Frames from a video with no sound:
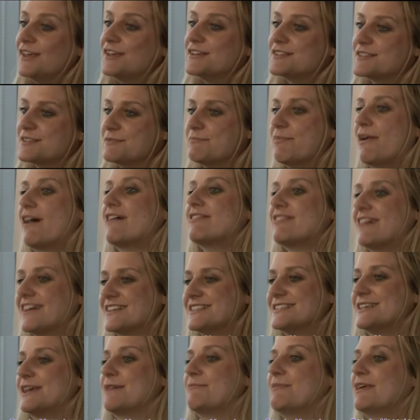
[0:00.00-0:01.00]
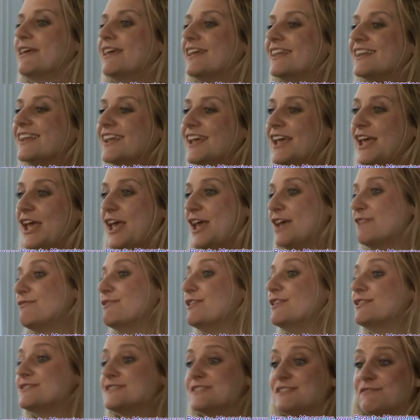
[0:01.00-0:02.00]
So by that I mean
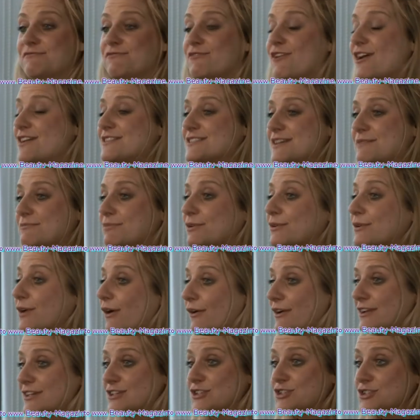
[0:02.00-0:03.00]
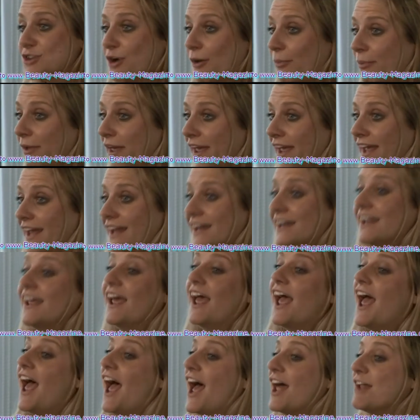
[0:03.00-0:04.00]
if you, for example, going shopping
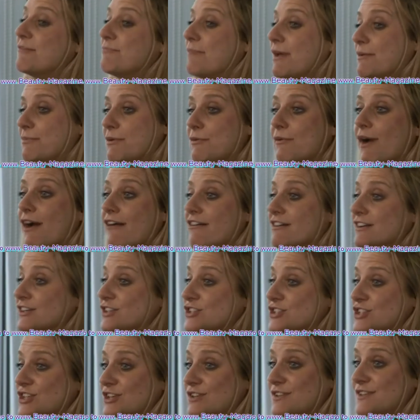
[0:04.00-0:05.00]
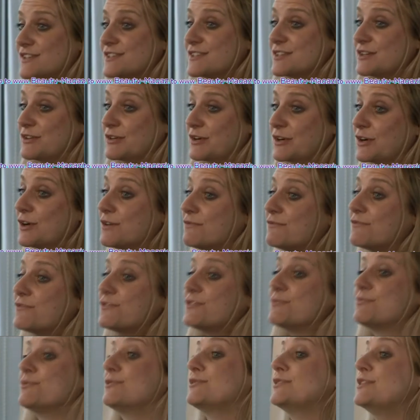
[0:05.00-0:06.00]
and maybe wearing a shoe that's
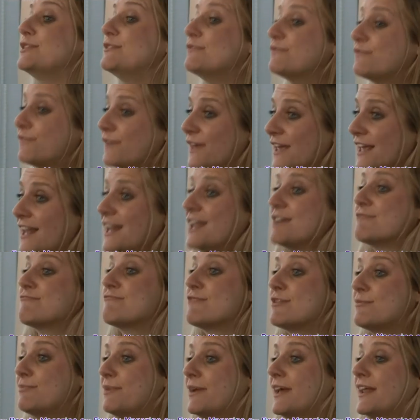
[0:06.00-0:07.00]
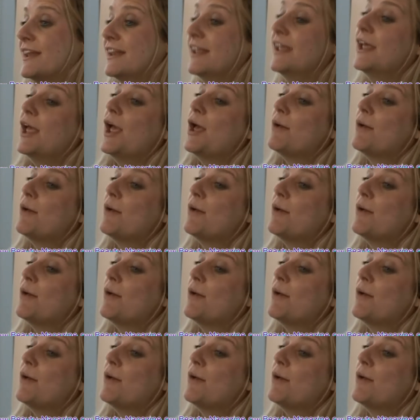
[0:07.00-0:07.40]
uncomfortable, you feel it rubbing,